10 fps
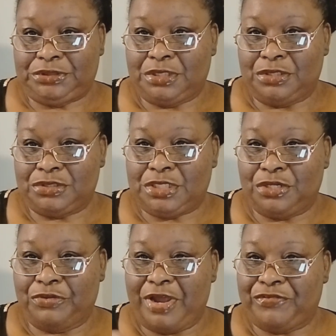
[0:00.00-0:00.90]

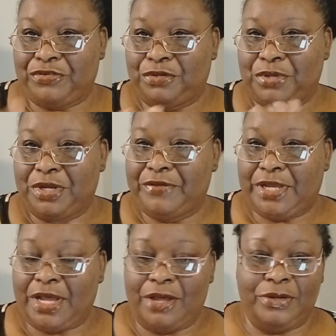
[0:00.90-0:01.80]
Stenographer or whatever
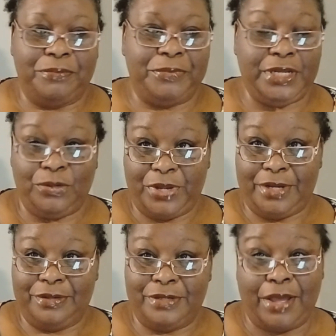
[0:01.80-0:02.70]
they call them. But
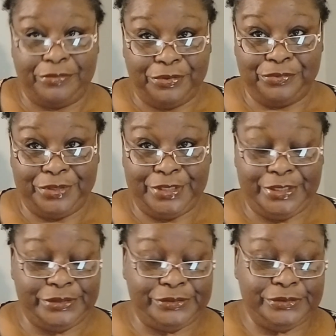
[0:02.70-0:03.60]
anyway, y'all know what it
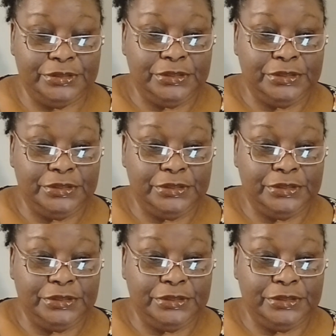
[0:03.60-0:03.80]
is.